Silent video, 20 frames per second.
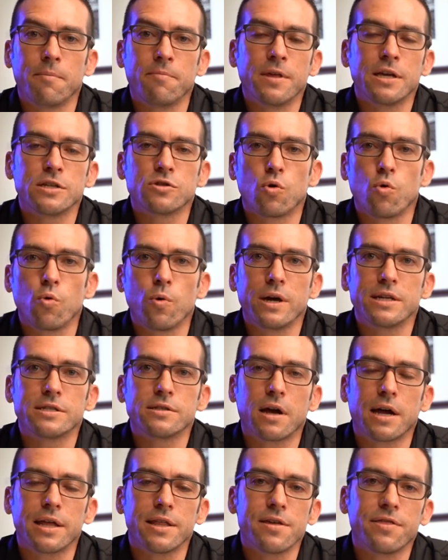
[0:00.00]
there's always
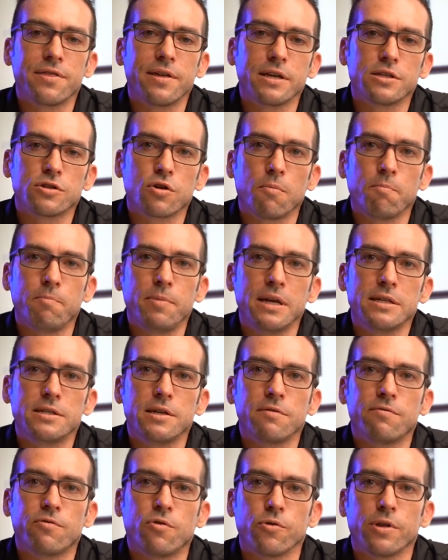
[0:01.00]
other things
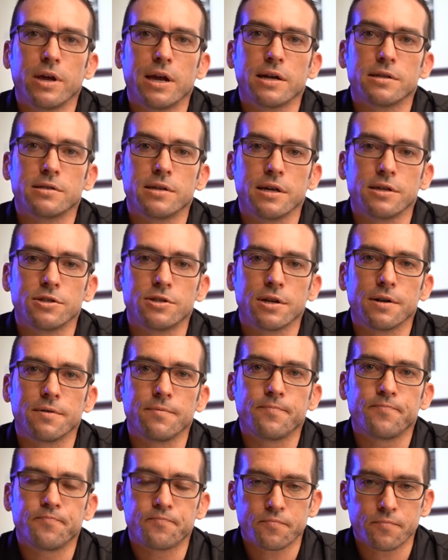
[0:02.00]
competing for their attention.
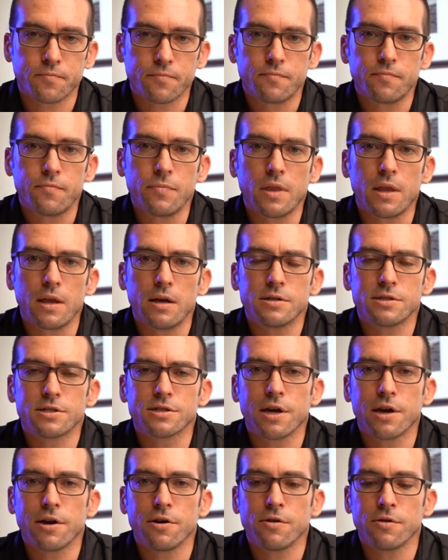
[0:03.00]

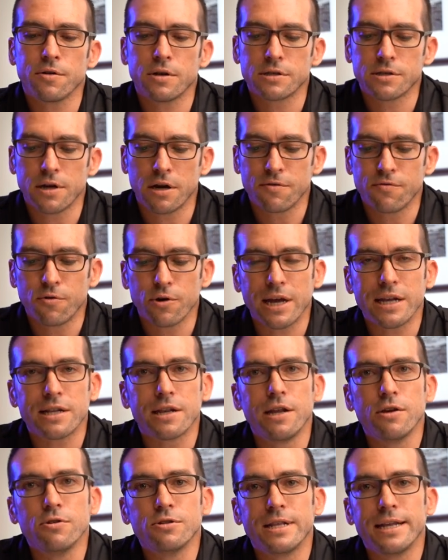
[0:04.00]
So don't forget
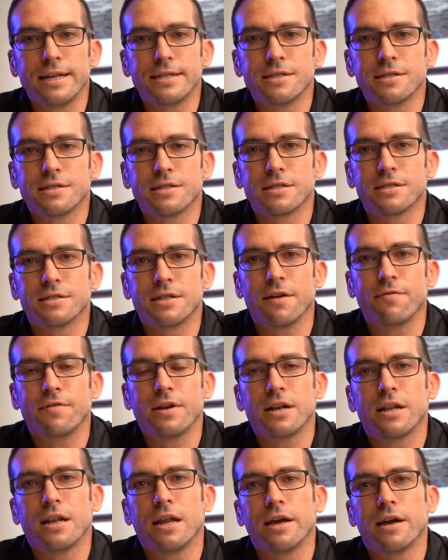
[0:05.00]
newsletters. It's
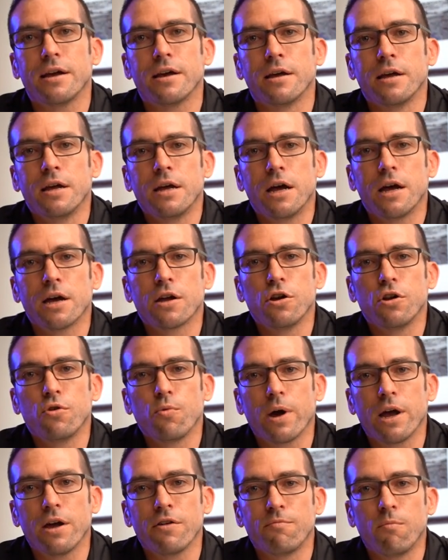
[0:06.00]
definitely a good
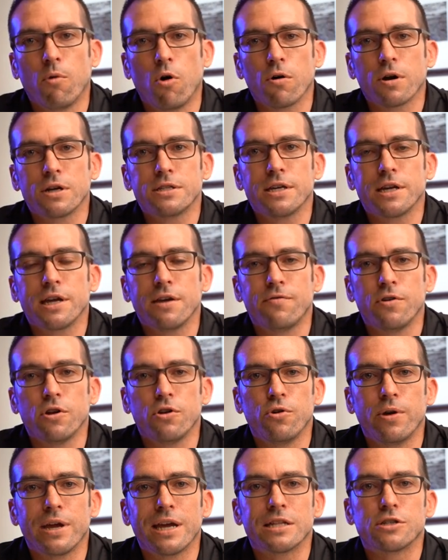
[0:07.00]
way of marketing if you're
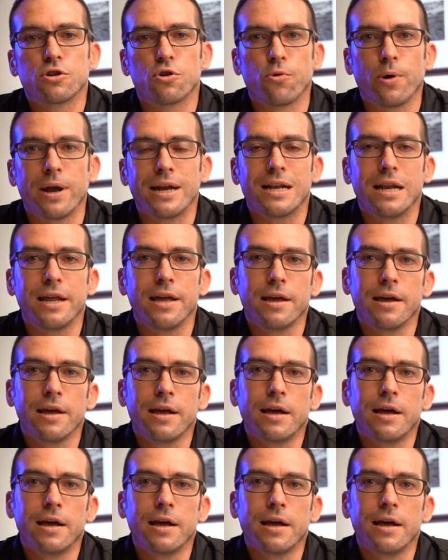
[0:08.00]
doing it correctly.